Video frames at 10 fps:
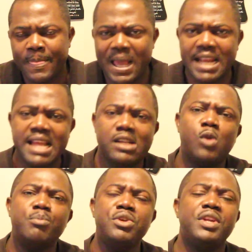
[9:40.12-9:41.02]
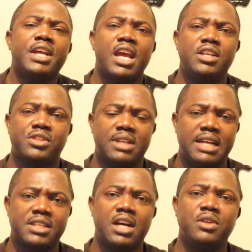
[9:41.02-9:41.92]
And communication,
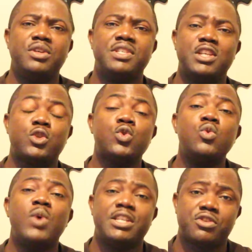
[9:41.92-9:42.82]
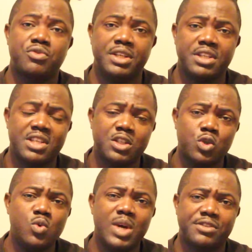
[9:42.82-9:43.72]
I tell you, is a two-way street, is a
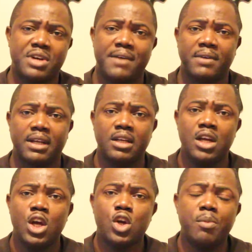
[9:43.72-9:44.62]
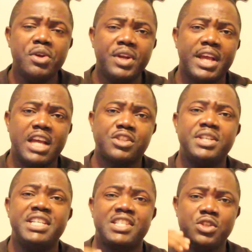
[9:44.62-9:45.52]
two-way traffic.
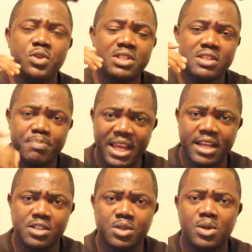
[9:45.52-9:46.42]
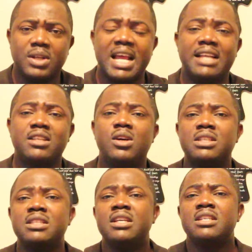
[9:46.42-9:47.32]
Communication is you speaking to God and
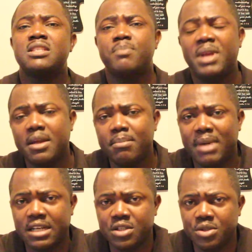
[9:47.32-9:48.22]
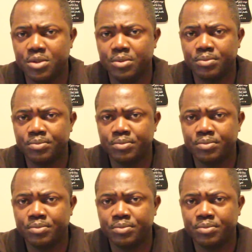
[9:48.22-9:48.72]
God speaking back to you.